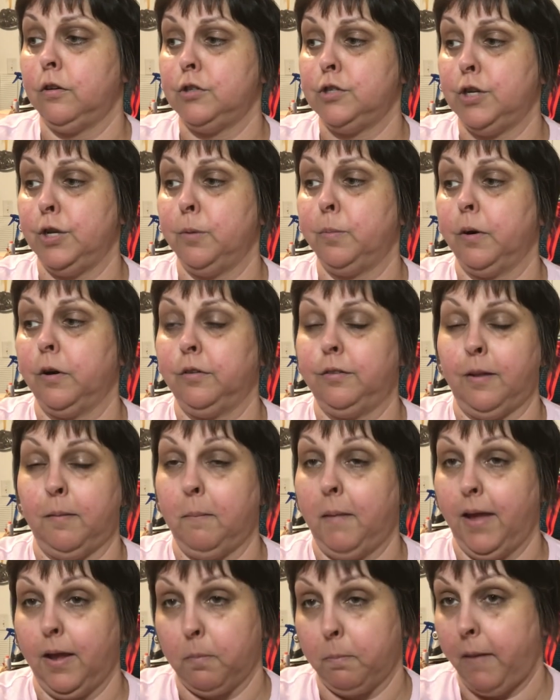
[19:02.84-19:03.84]
tubers that
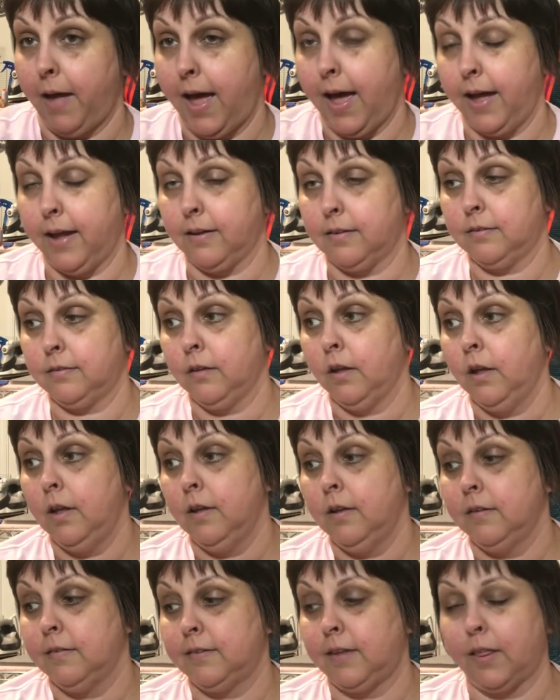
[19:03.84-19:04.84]
make bags
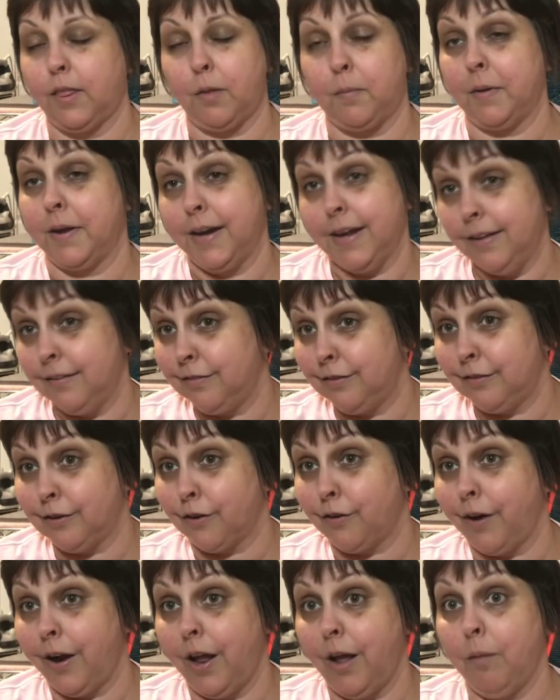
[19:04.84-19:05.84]
sell them on
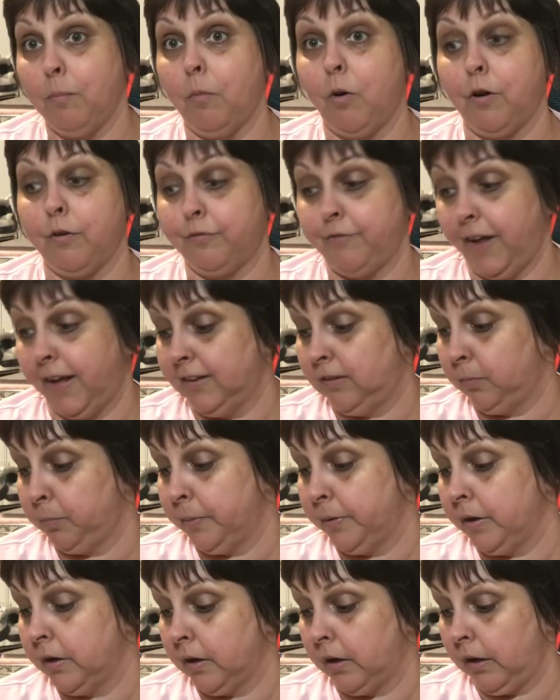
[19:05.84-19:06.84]
Instagram or
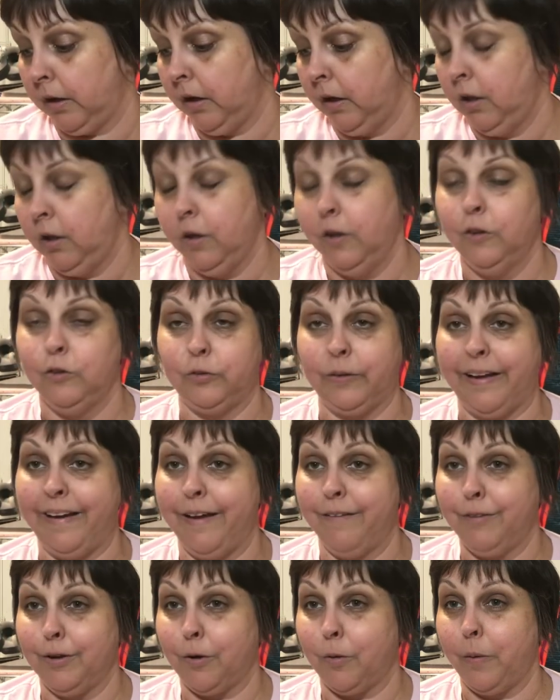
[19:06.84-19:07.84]
Facebook. So I
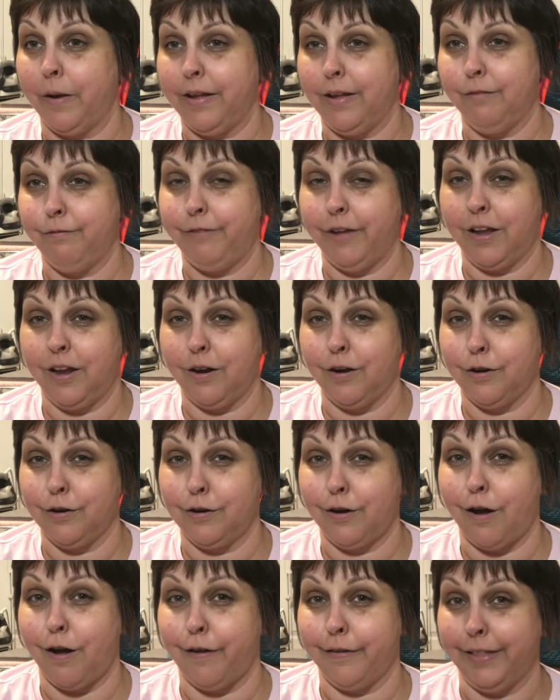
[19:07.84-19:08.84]
haven't quite
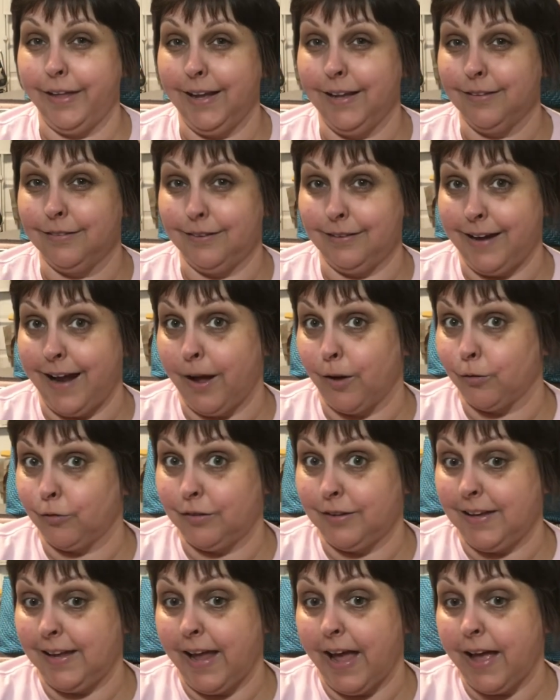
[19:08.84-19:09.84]
figured all the ins and outs
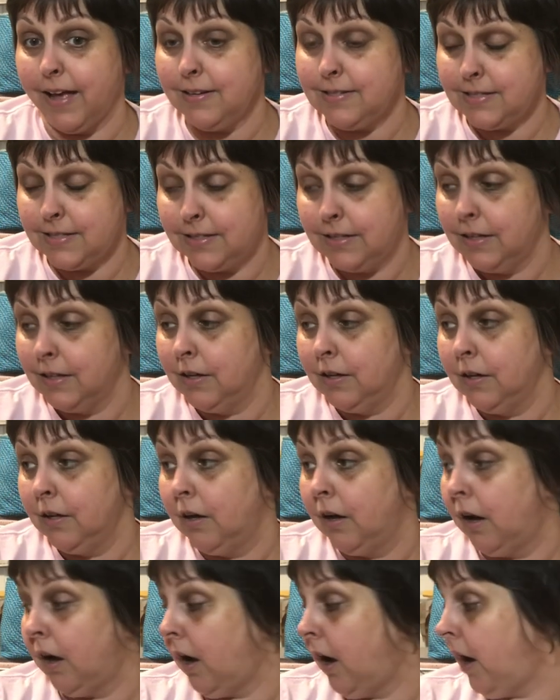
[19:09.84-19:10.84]
yet,
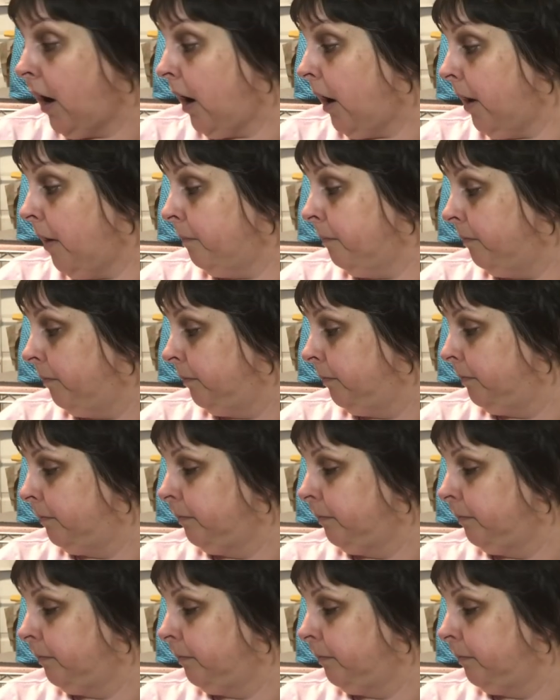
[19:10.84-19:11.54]
um,